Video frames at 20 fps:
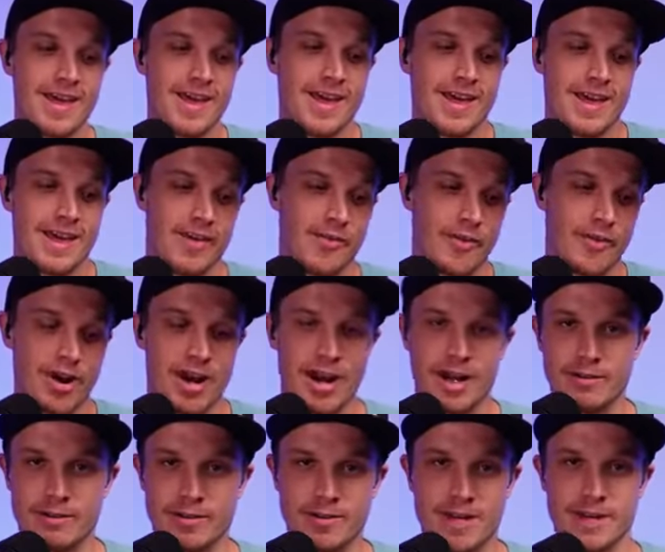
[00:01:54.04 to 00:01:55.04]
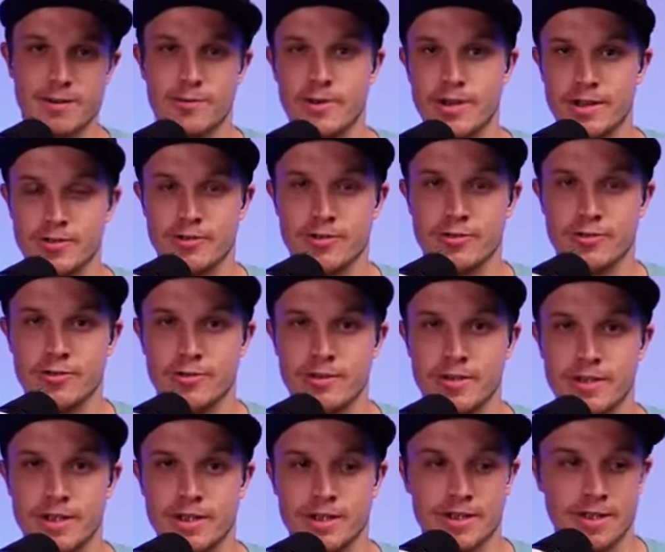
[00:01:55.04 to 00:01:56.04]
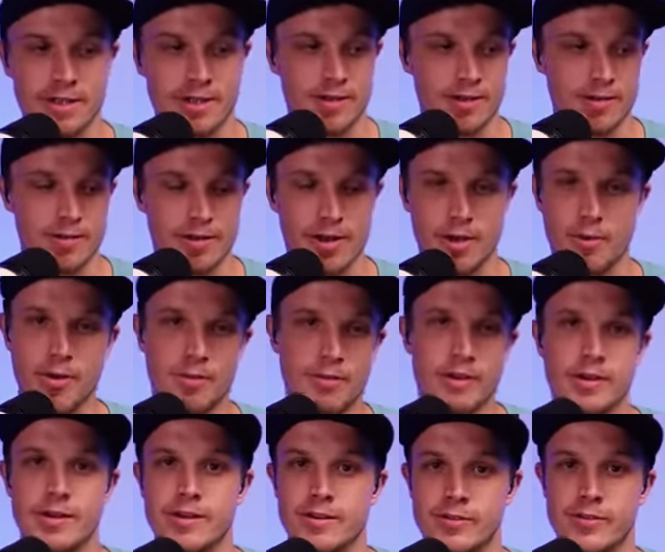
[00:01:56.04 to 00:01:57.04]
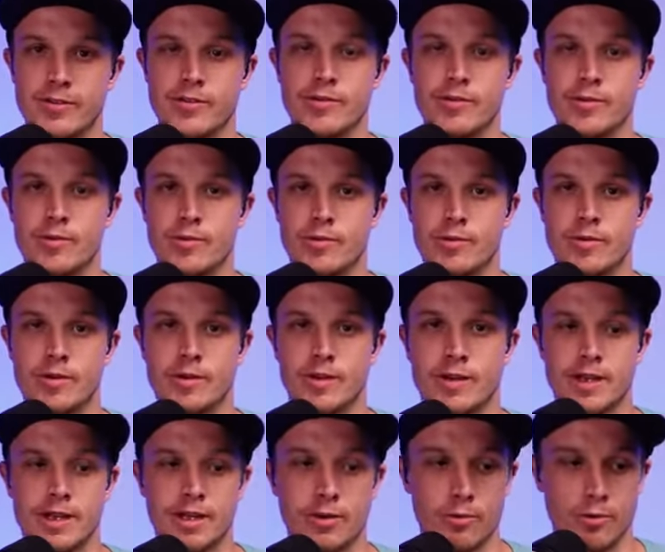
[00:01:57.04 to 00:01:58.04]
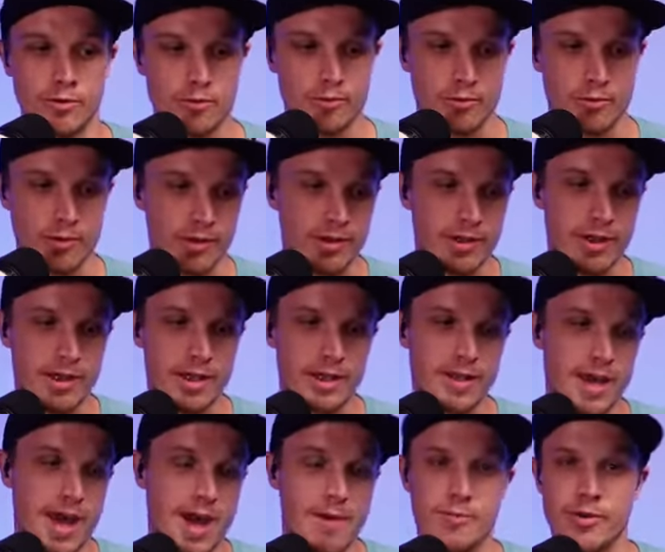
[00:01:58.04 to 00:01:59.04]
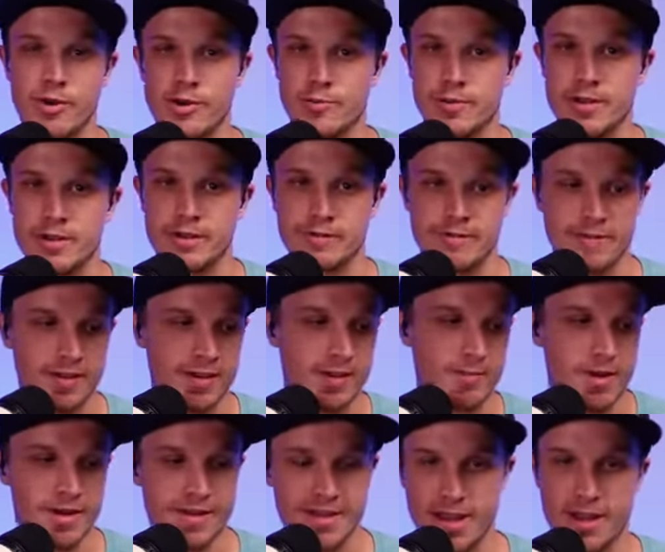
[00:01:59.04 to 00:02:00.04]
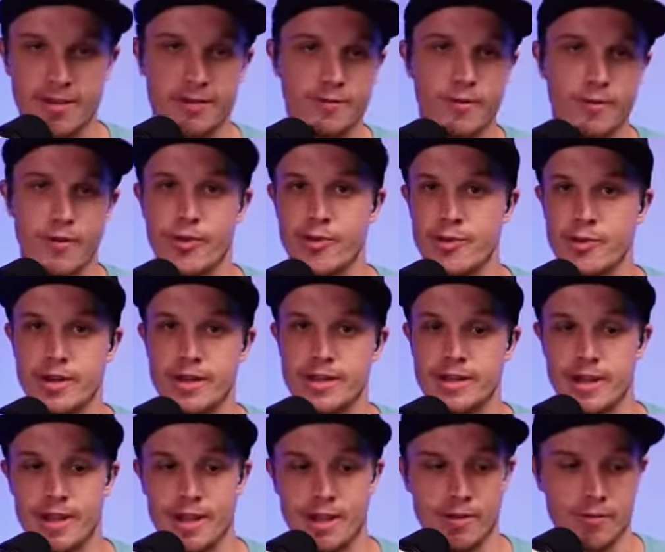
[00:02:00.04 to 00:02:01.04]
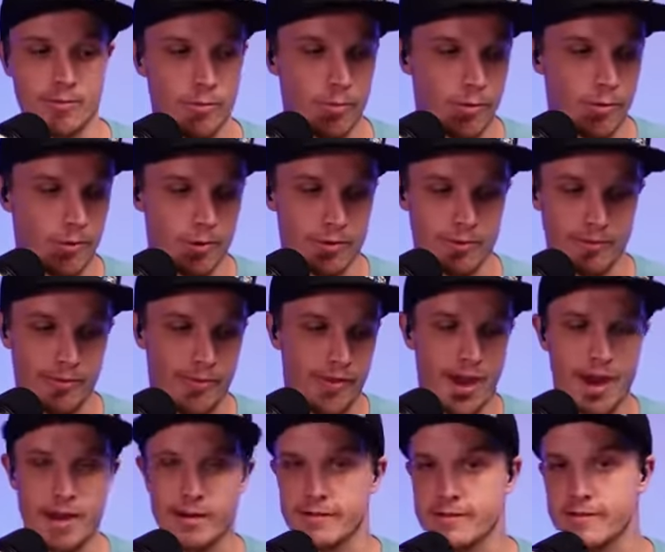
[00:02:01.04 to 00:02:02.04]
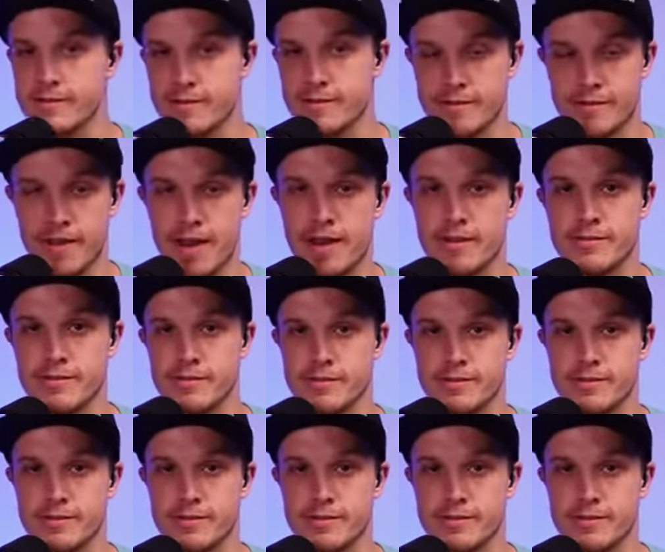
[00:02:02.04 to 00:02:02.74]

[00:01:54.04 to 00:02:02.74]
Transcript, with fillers: and then I just had to retool and think like, okay, what am I going to do? And it was really in that moment of sitting at my desk for 30 days, thousands and thousands of